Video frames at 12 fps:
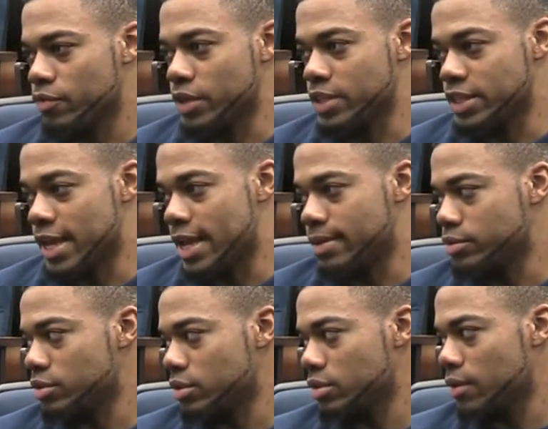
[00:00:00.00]
for each game. So
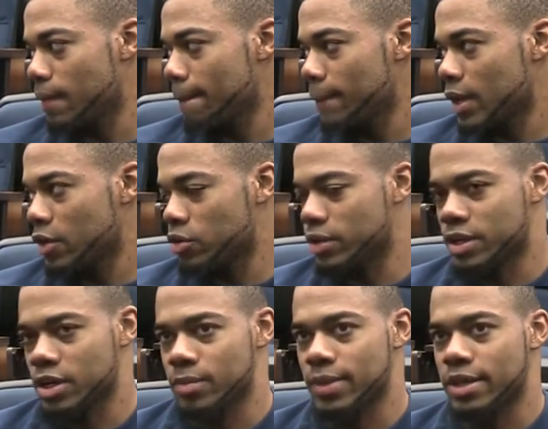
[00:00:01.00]
I know it'll
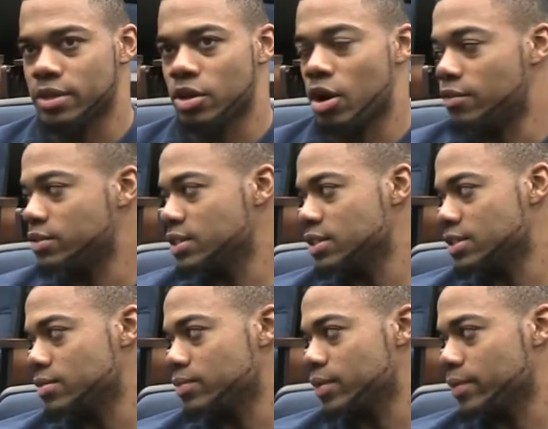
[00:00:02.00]
come, like, in the
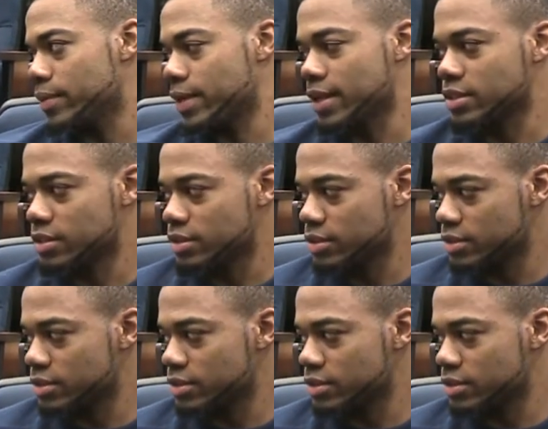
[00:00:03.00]
offseason next year. So.